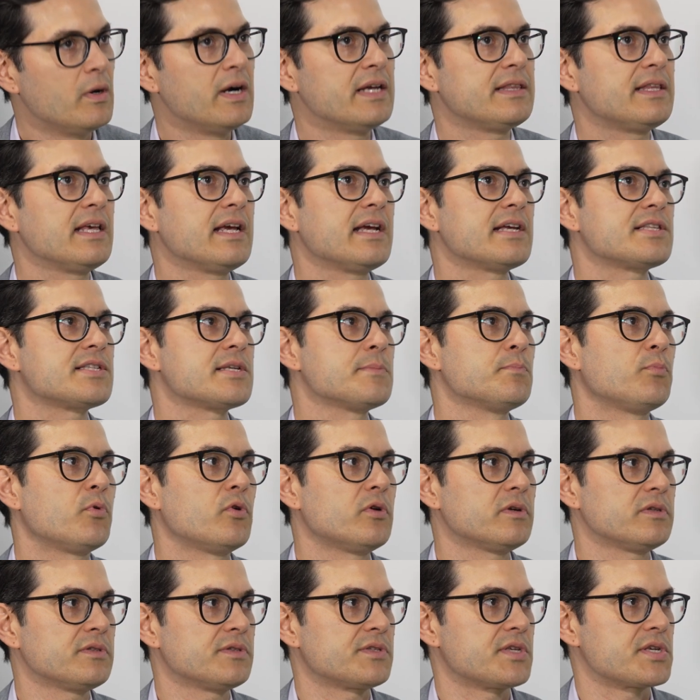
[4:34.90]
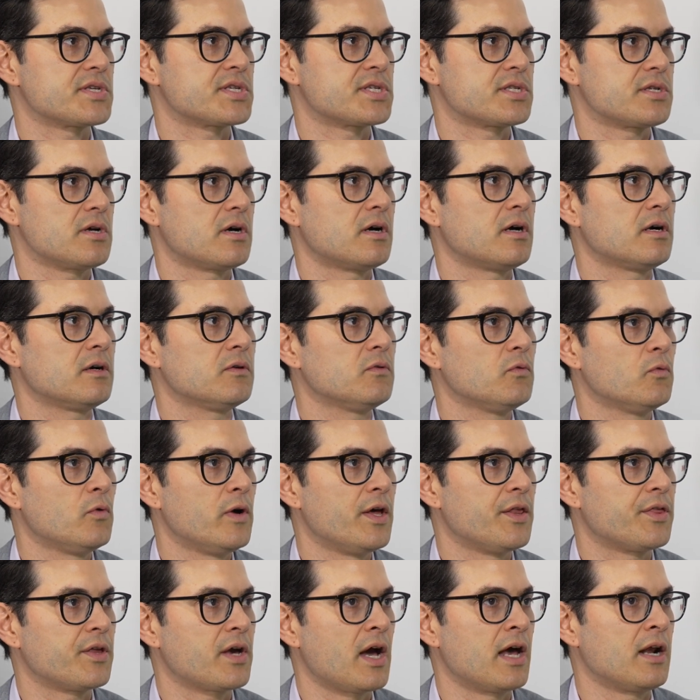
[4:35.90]
Well, I think it's important to start
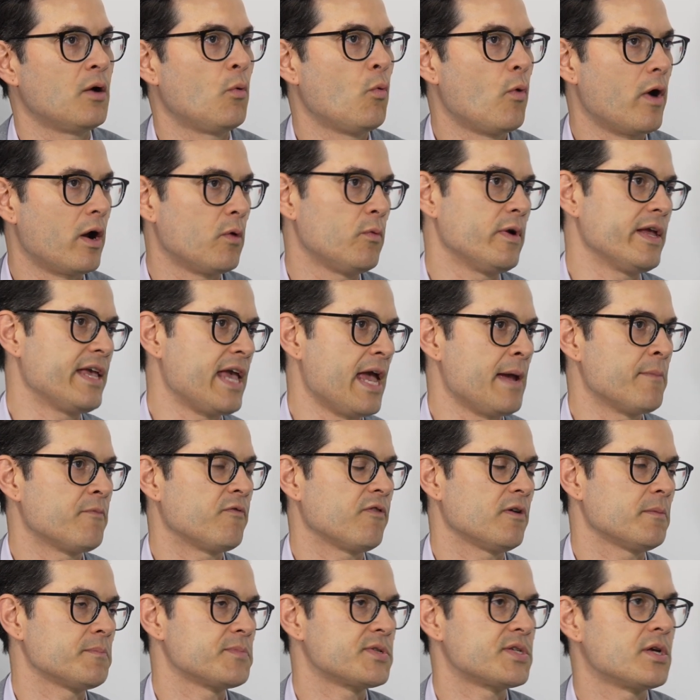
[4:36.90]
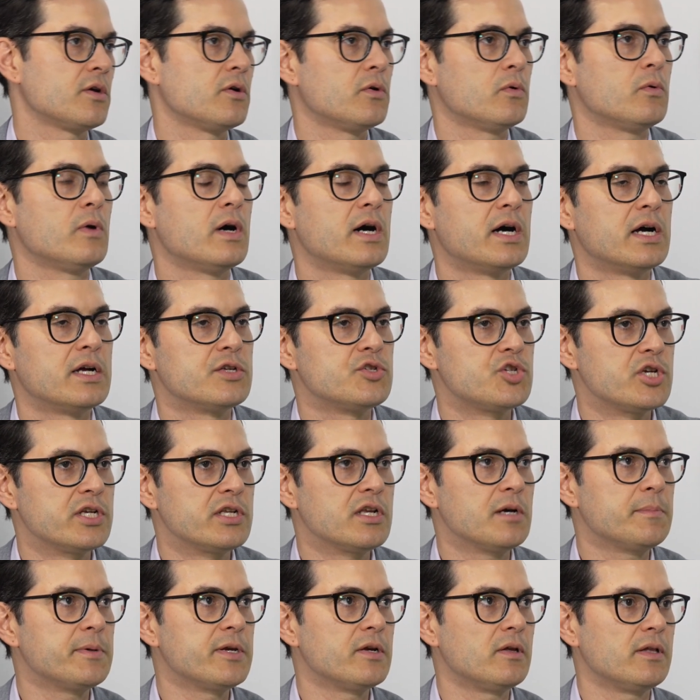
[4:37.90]
with kind of where we came from. So
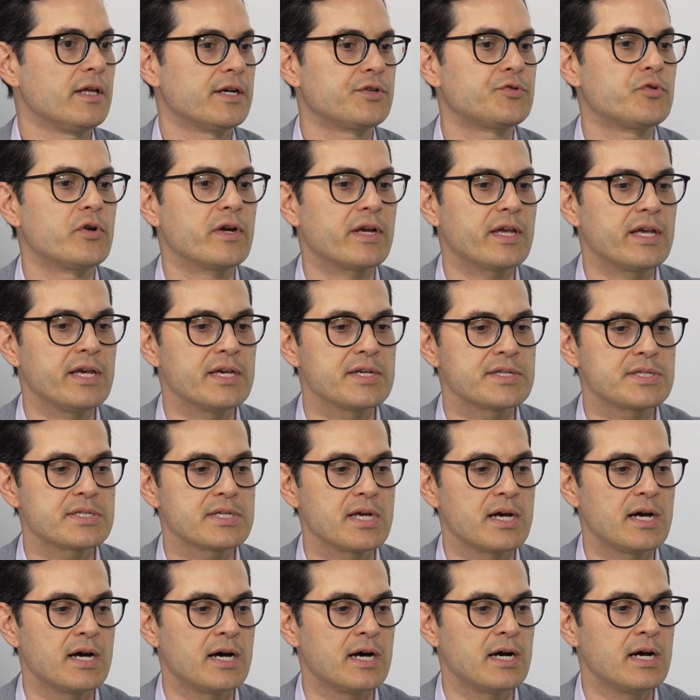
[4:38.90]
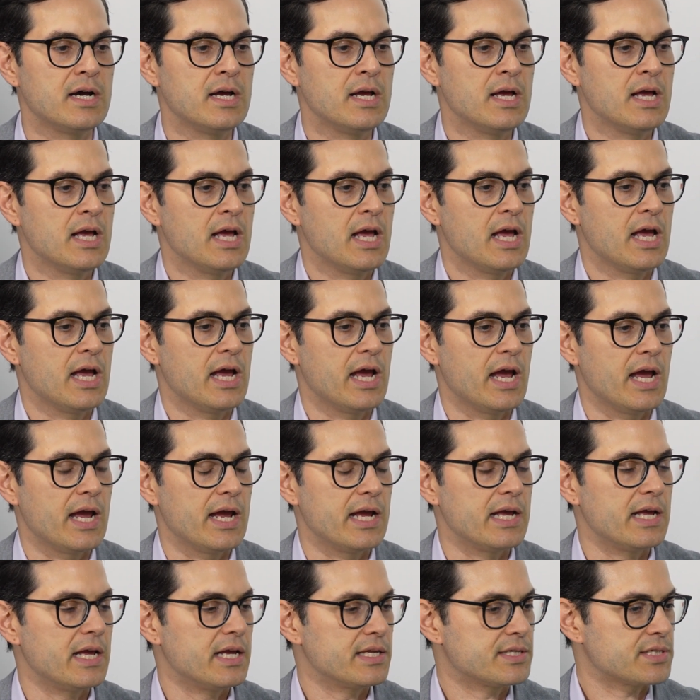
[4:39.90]
G&W Electric is
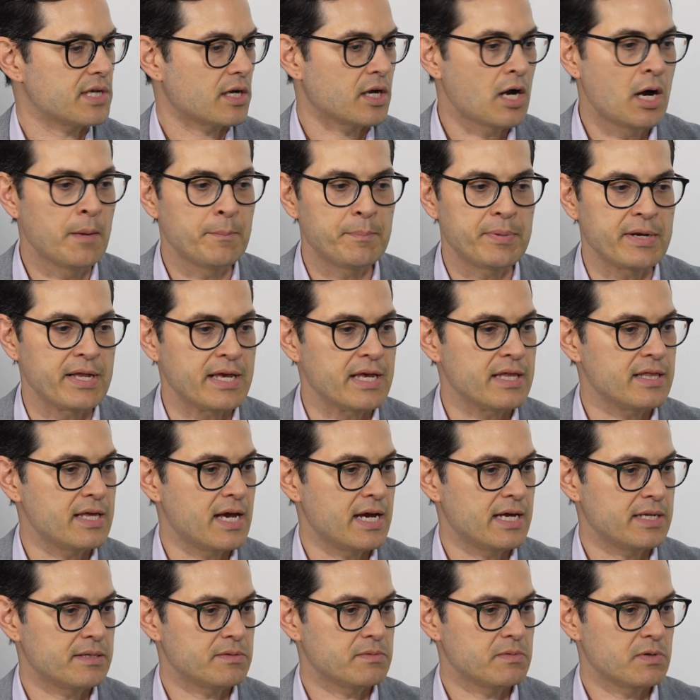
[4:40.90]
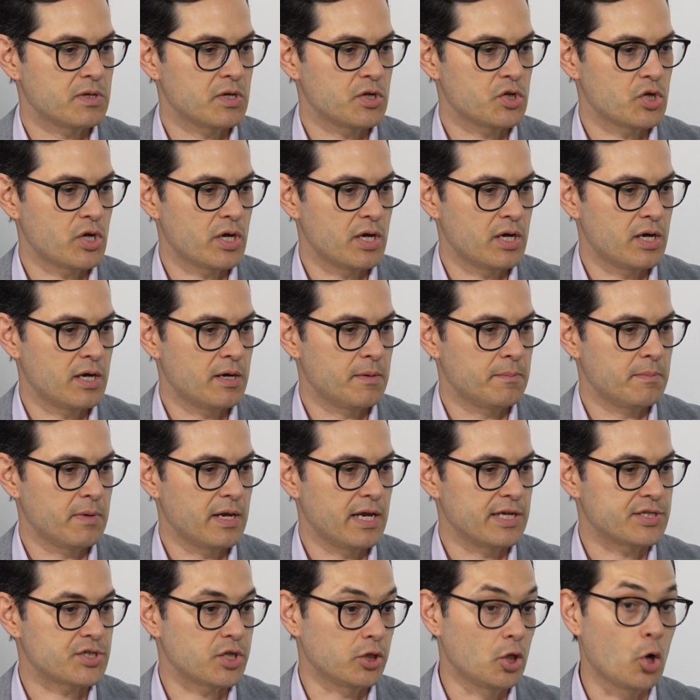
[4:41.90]
it's a company that
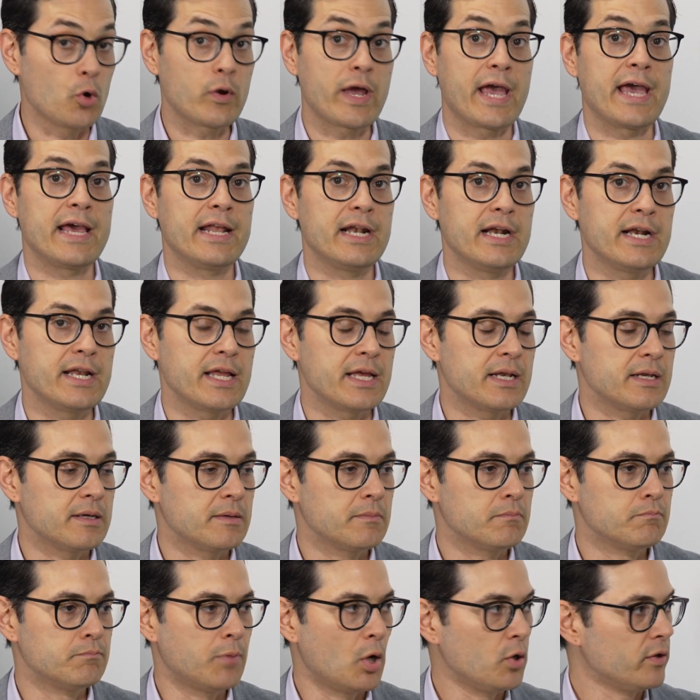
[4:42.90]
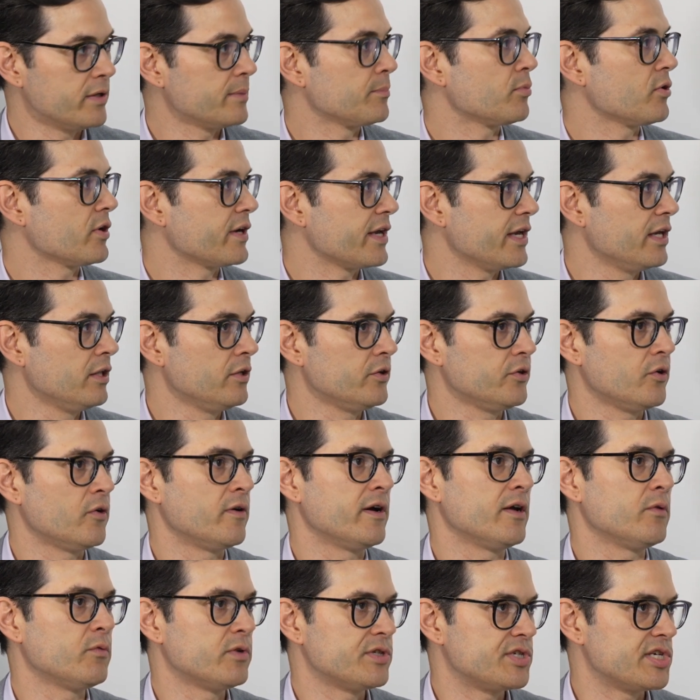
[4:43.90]
it's located in Bolingbrook,
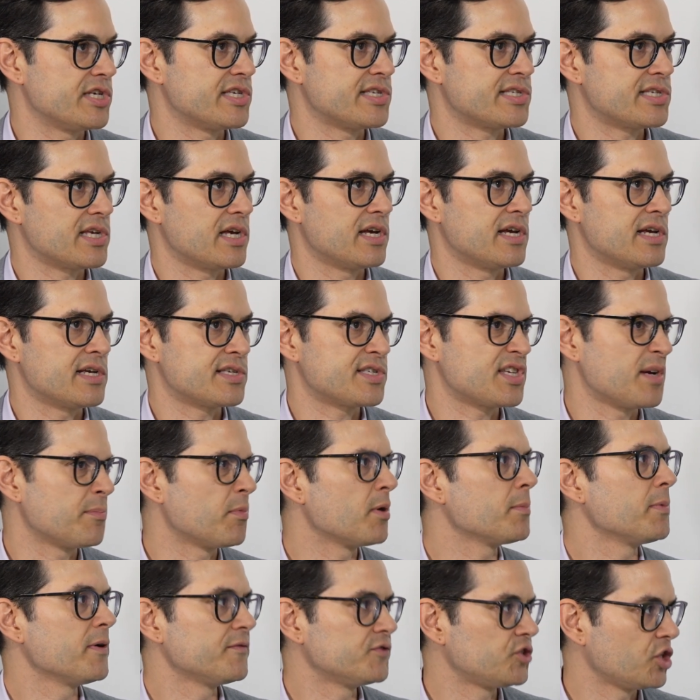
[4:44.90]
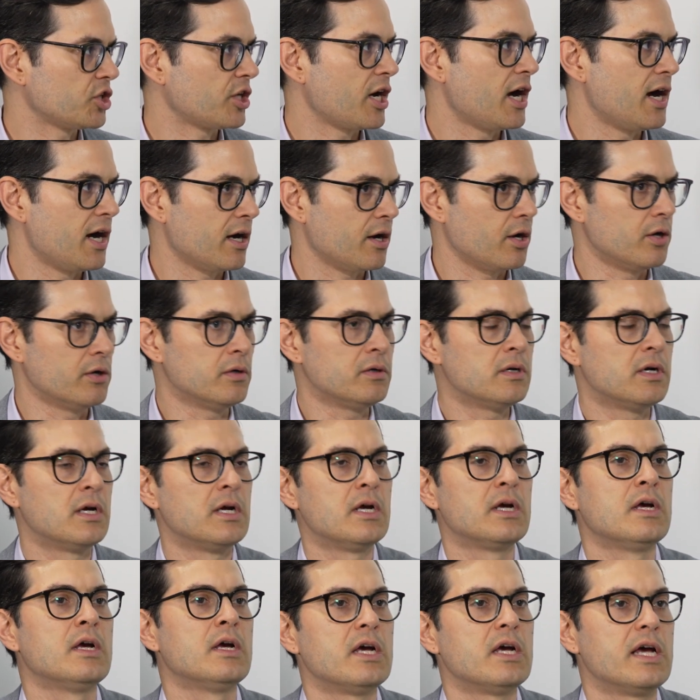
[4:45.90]
Illinois, which is a suburb of Chicago.
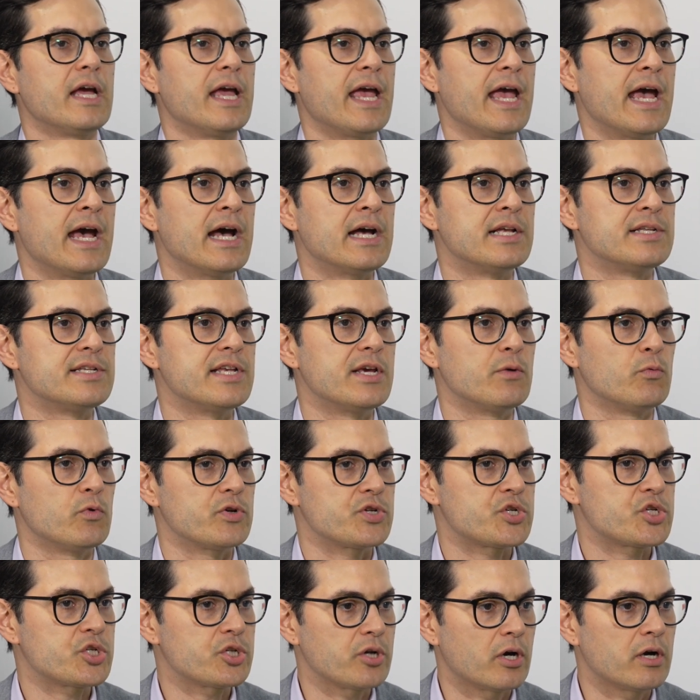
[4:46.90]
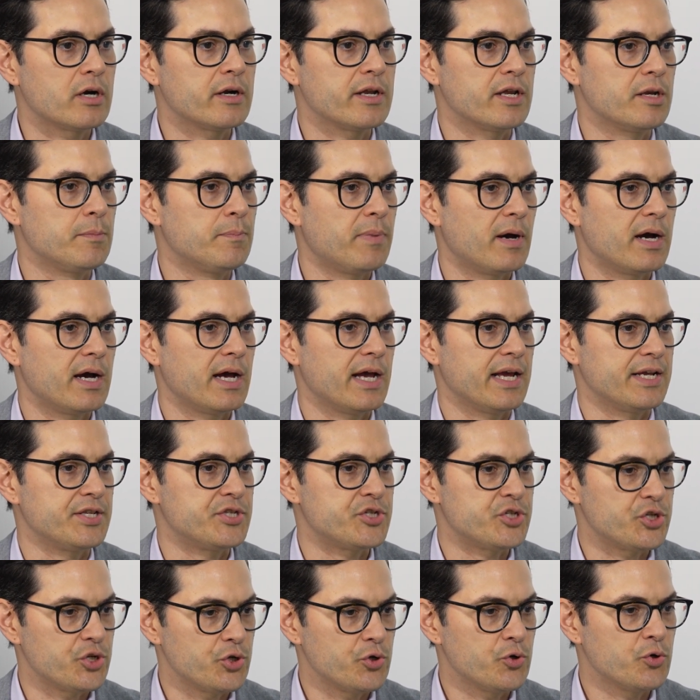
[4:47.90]
And it was started by
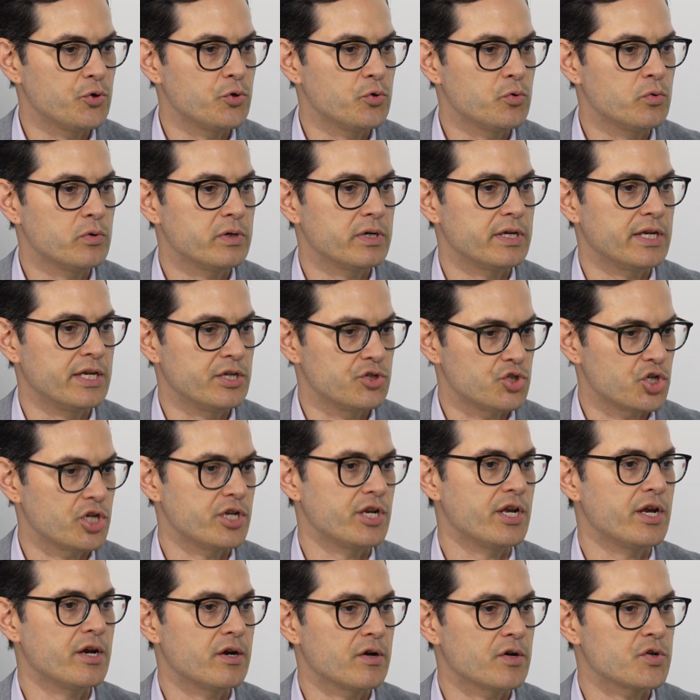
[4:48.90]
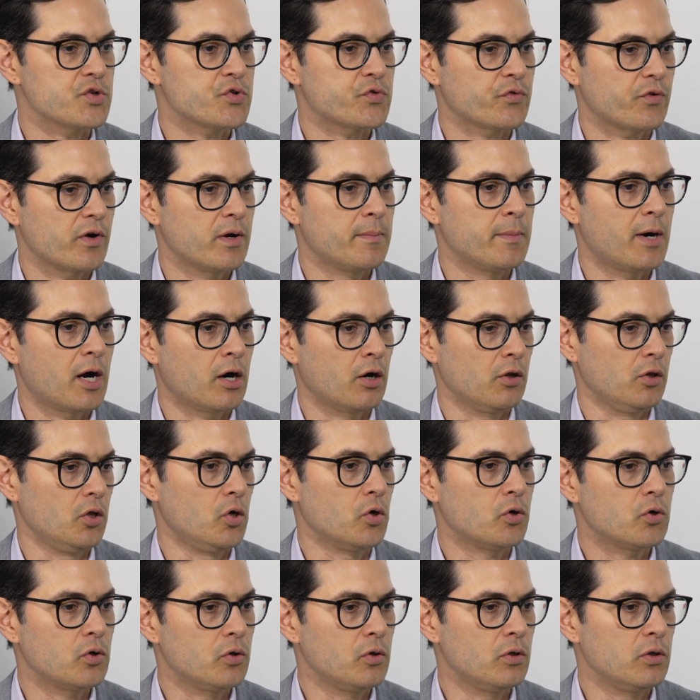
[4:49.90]
two engineers from our
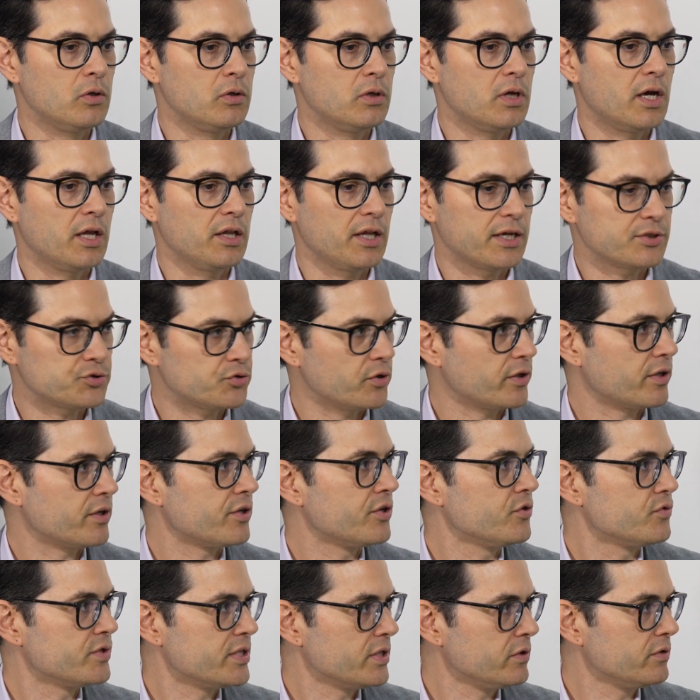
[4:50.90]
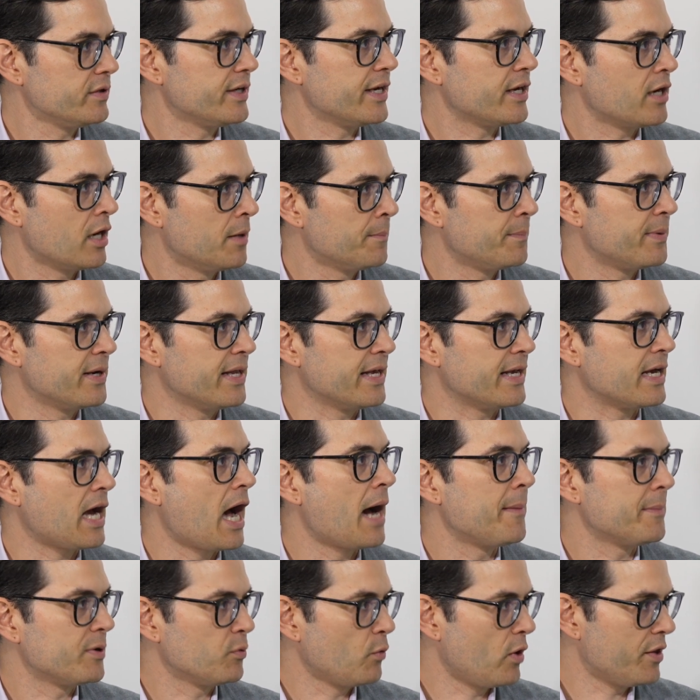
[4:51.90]
local electric utility company,
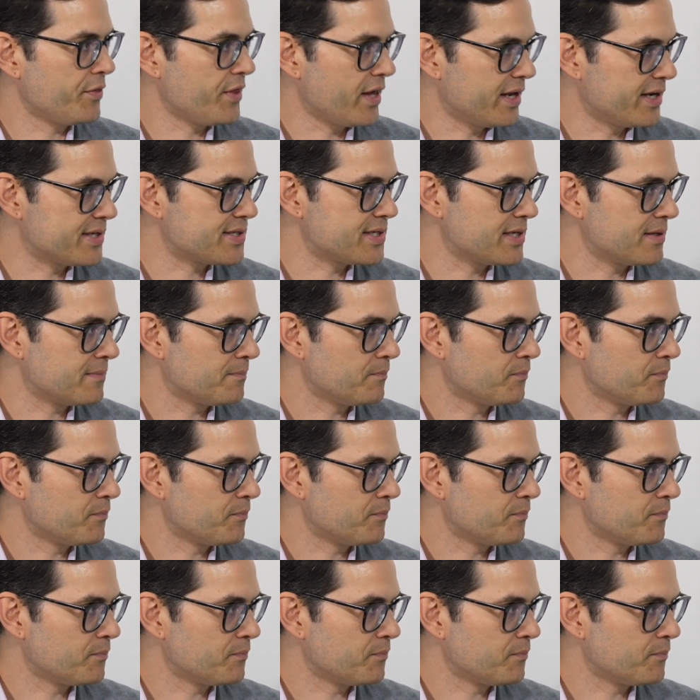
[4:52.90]
Commonwealth Edison.